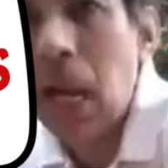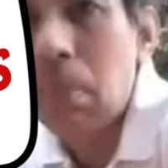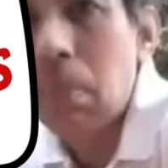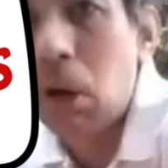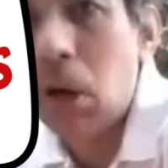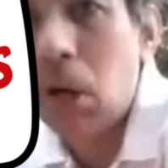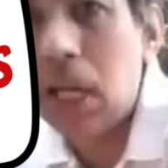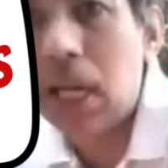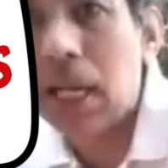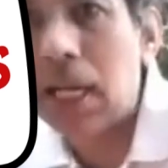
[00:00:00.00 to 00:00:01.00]
happy
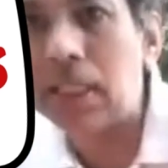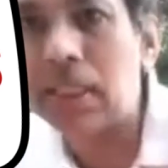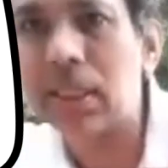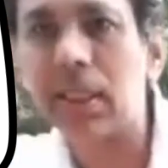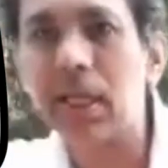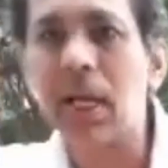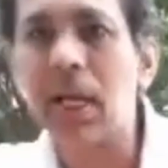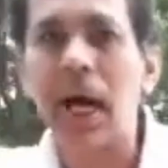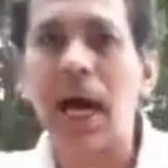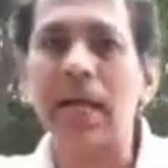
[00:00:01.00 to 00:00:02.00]
morning, guys.
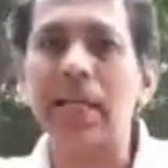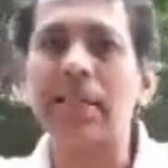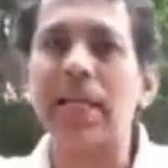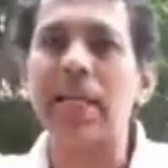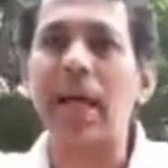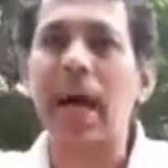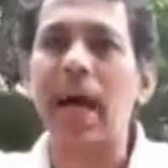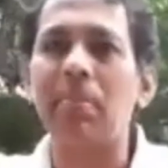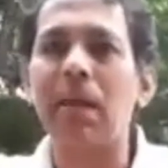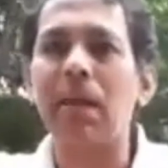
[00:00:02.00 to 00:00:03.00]
Hi Anjali, hi
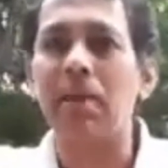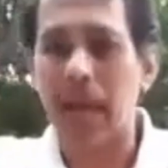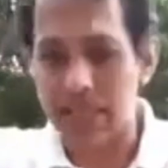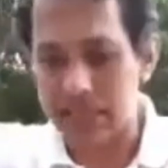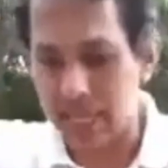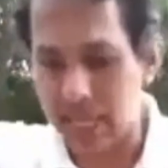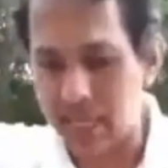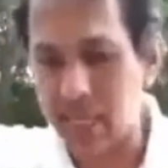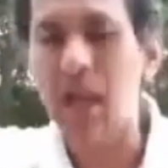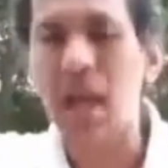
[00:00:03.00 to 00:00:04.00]
Abhinav, hi
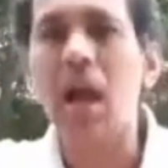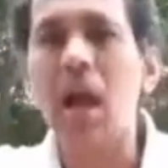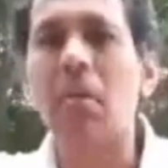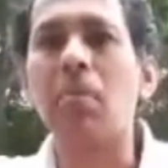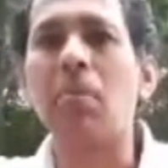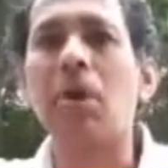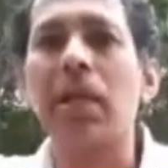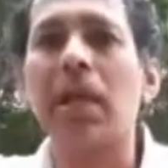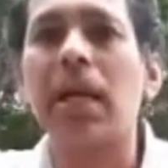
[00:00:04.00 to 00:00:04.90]
Sesh. Happy morning, hi,